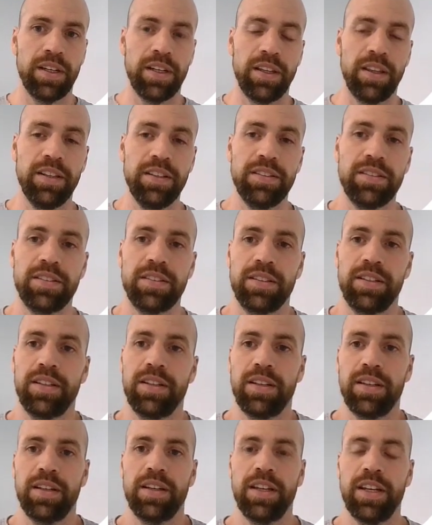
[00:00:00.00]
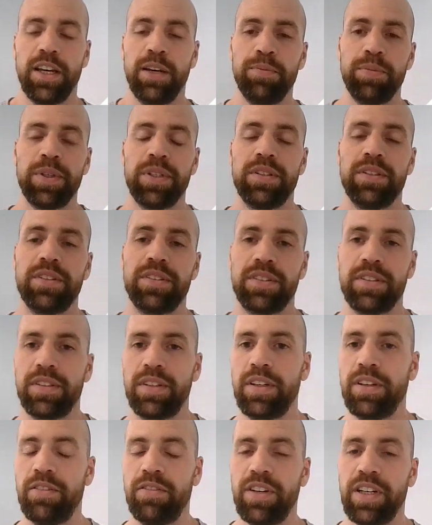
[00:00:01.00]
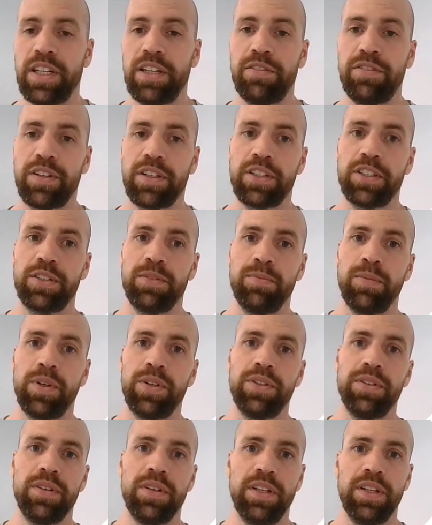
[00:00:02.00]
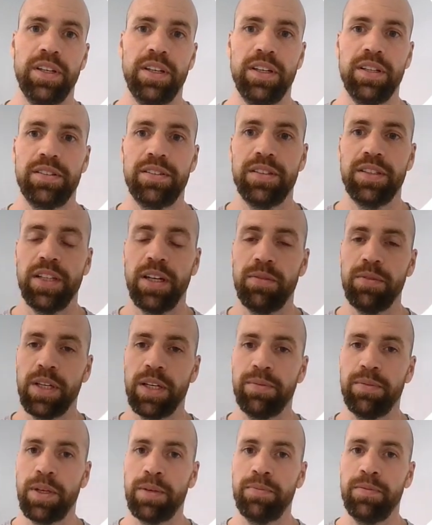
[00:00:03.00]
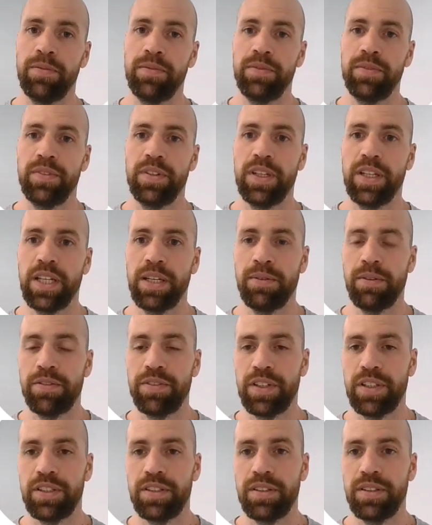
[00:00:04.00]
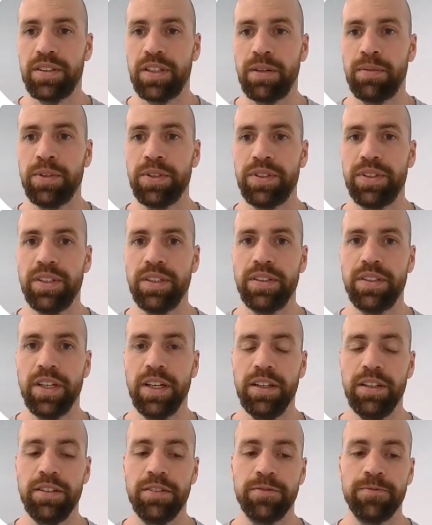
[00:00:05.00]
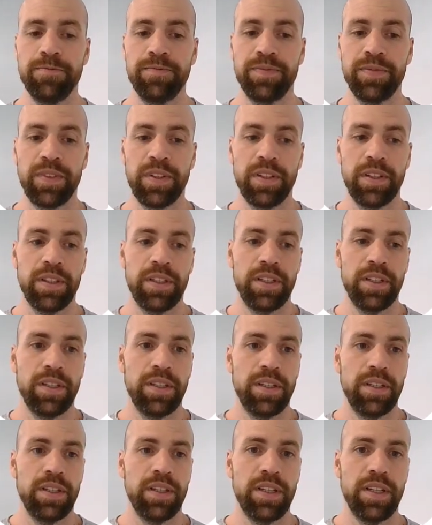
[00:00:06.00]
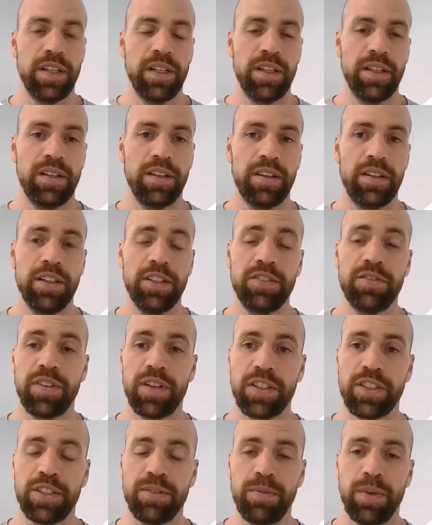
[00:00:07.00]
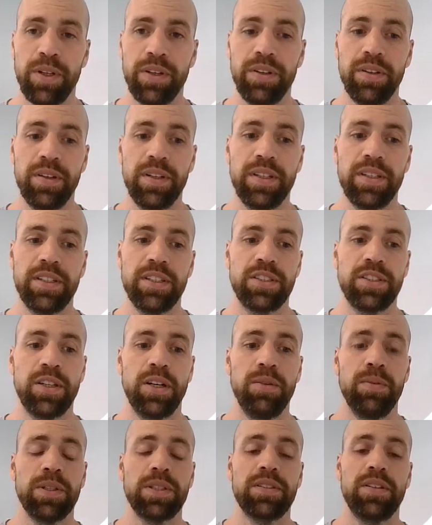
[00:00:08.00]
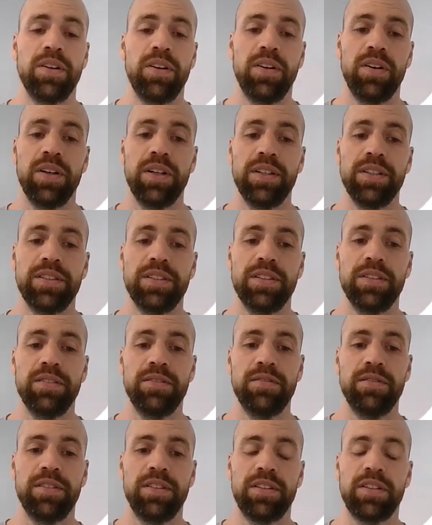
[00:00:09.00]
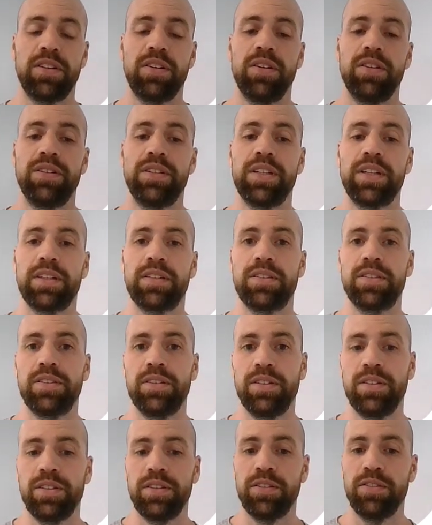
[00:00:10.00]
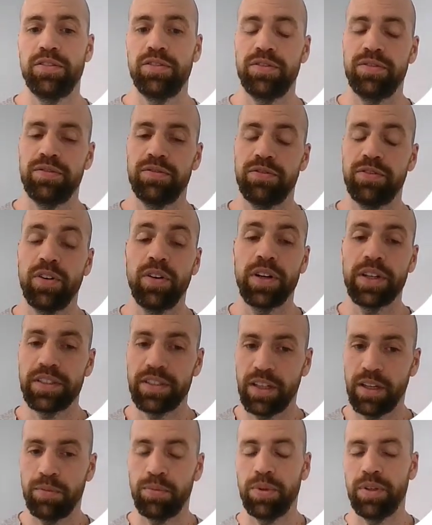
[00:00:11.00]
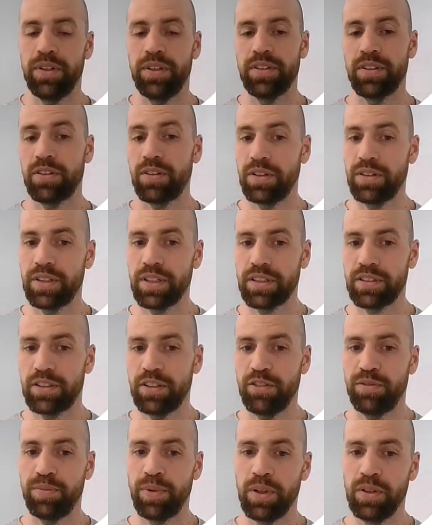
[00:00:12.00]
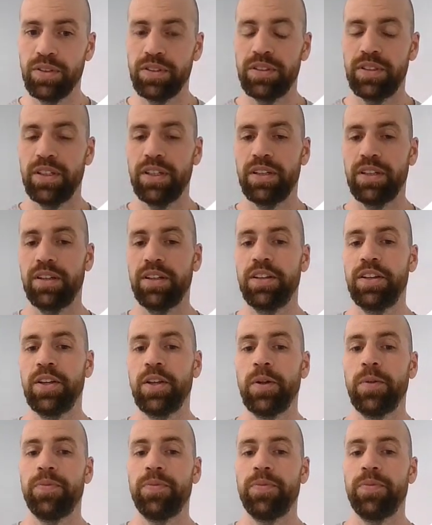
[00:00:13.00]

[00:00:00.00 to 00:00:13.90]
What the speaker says: And this happens via function module SAP EWM MFS WT-DET. And this function module is always called in the context of, for example, in the context of posting